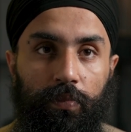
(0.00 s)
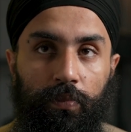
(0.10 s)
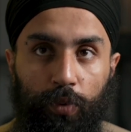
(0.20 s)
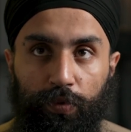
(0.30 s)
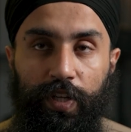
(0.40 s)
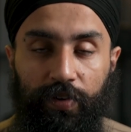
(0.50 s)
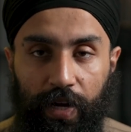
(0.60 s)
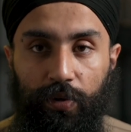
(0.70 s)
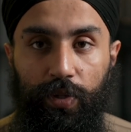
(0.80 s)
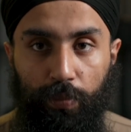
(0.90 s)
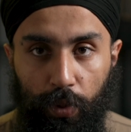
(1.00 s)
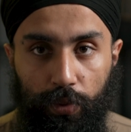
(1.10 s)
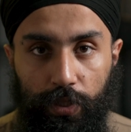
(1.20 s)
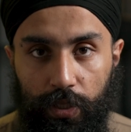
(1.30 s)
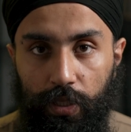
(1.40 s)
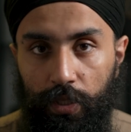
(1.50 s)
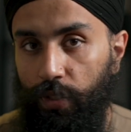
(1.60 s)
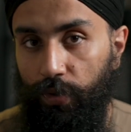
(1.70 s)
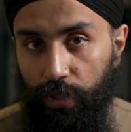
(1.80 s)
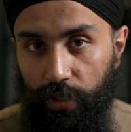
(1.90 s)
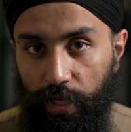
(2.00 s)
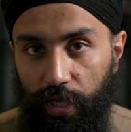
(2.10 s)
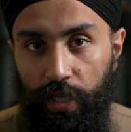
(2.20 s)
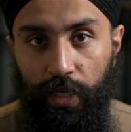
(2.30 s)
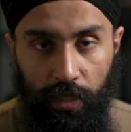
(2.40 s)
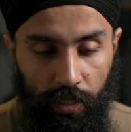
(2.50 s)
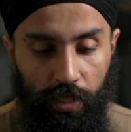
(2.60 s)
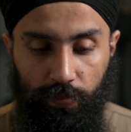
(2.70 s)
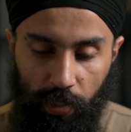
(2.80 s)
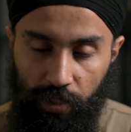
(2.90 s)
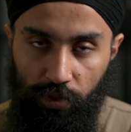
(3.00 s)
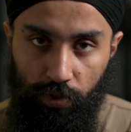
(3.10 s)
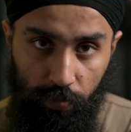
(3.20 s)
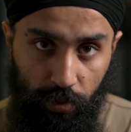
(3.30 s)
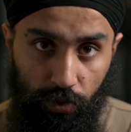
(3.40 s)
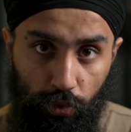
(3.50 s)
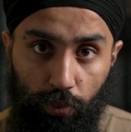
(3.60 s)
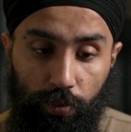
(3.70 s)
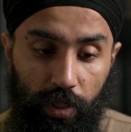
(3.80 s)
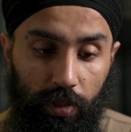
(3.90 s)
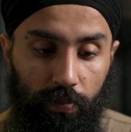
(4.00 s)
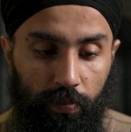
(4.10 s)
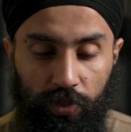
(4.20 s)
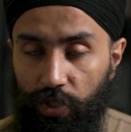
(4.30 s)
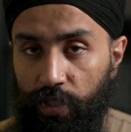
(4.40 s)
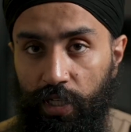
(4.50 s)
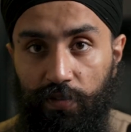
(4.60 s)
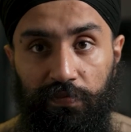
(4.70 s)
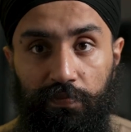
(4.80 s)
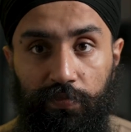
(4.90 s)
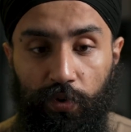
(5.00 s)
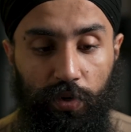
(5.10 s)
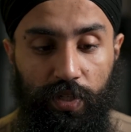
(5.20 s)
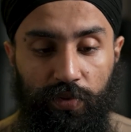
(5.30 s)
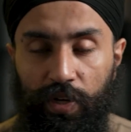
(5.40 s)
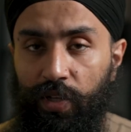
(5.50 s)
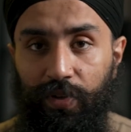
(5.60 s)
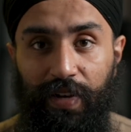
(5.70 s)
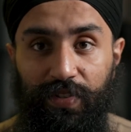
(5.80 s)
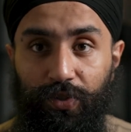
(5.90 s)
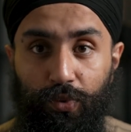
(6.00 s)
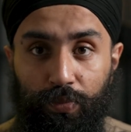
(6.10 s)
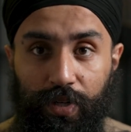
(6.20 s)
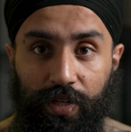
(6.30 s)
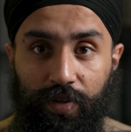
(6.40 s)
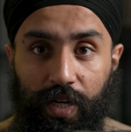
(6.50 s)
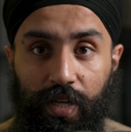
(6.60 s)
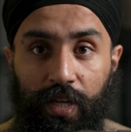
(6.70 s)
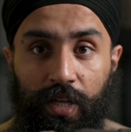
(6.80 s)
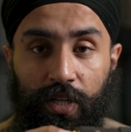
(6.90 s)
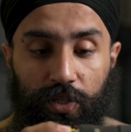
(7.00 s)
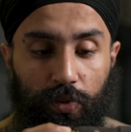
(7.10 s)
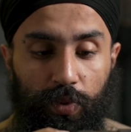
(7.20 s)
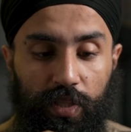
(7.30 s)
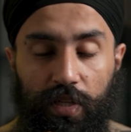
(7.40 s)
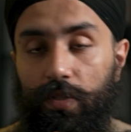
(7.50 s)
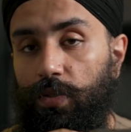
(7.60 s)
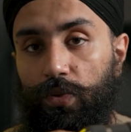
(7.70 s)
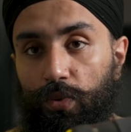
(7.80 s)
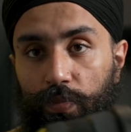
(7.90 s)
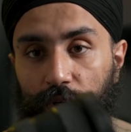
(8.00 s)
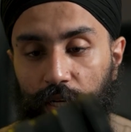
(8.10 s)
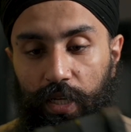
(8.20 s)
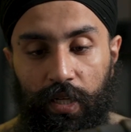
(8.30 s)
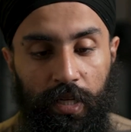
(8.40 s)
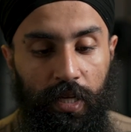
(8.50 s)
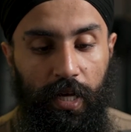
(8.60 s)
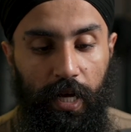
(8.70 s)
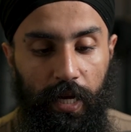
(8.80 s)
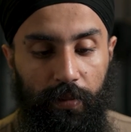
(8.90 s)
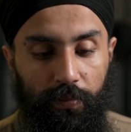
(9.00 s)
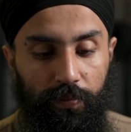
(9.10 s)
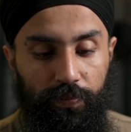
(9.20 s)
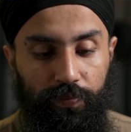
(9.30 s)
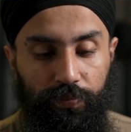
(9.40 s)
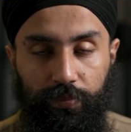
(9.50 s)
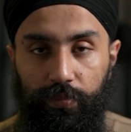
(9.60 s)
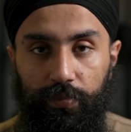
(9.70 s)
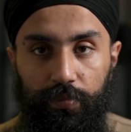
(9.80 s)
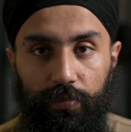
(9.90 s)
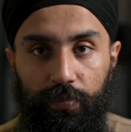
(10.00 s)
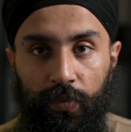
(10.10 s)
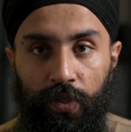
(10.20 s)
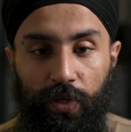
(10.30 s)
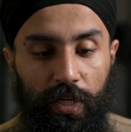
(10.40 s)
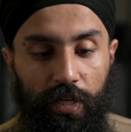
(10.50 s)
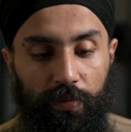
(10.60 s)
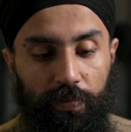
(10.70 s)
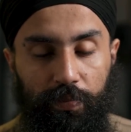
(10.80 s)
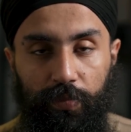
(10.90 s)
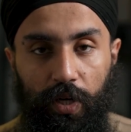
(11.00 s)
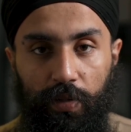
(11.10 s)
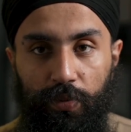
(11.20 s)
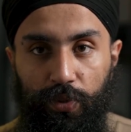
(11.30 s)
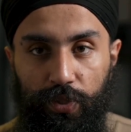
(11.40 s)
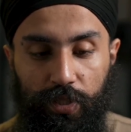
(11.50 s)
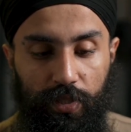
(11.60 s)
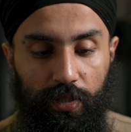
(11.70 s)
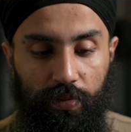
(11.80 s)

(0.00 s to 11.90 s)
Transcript: moving around the most during the day is probably going to be your zoom ring. Just like the focus ring, you have a zoom ring, right? So with this zoom ring, you end up almost